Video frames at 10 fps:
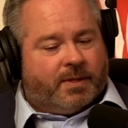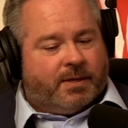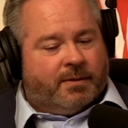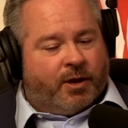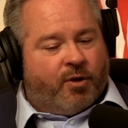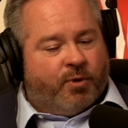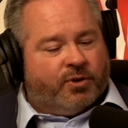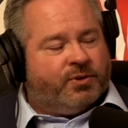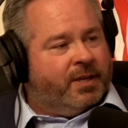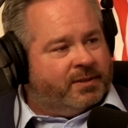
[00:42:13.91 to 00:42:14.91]
The
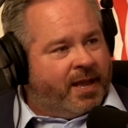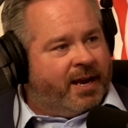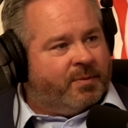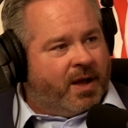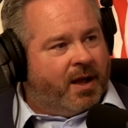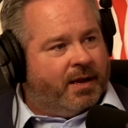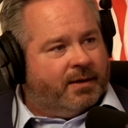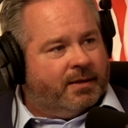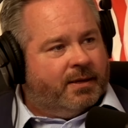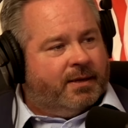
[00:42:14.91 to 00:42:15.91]
commercial has lagged behind.
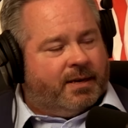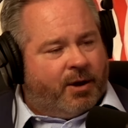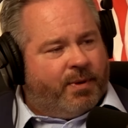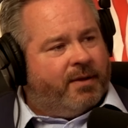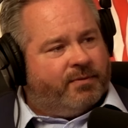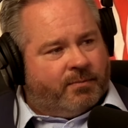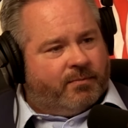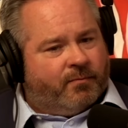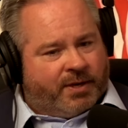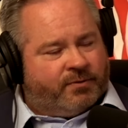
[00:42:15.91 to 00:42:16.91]
Now we have some
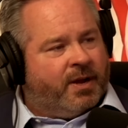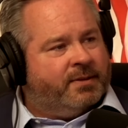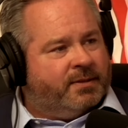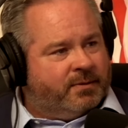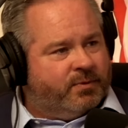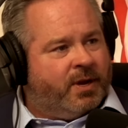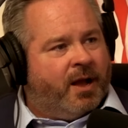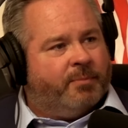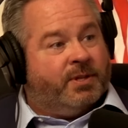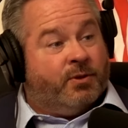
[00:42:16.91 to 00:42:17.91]
restaurants and some
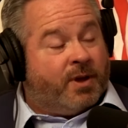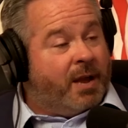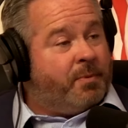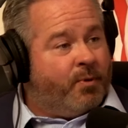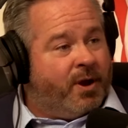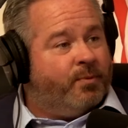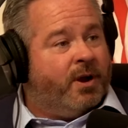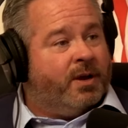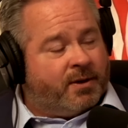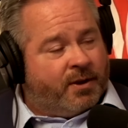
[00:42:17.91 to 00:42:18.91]
shops, and the Yucaipa Point
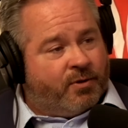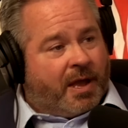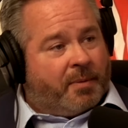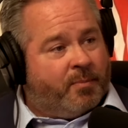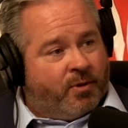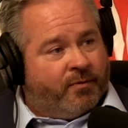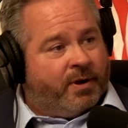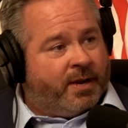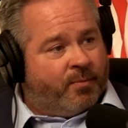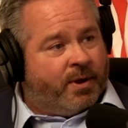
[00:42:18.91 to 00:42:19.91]
project on Yucaipa Boulevard
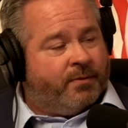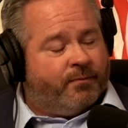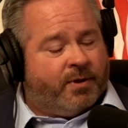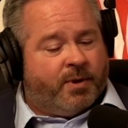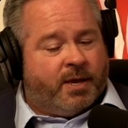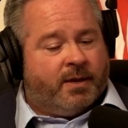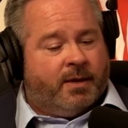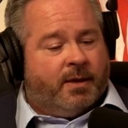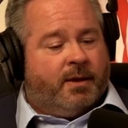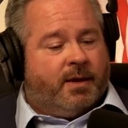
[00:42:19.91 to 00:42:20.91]
down by the freeway
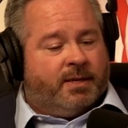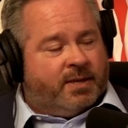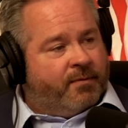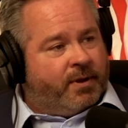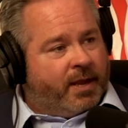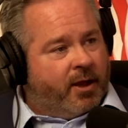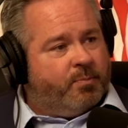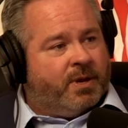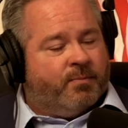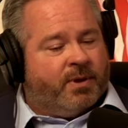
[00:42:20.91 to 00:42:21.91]
is definitely
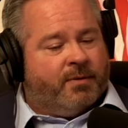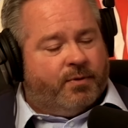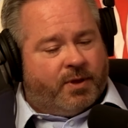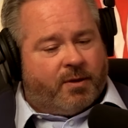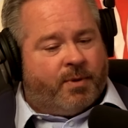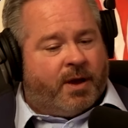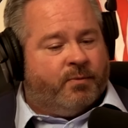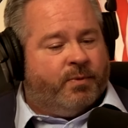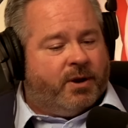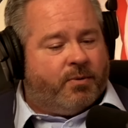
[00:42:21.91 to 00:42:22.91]
helping. But if you think about it,
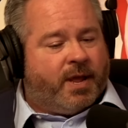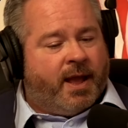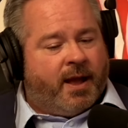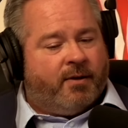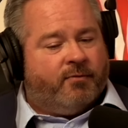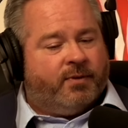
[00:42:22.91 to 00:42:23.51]
we don't have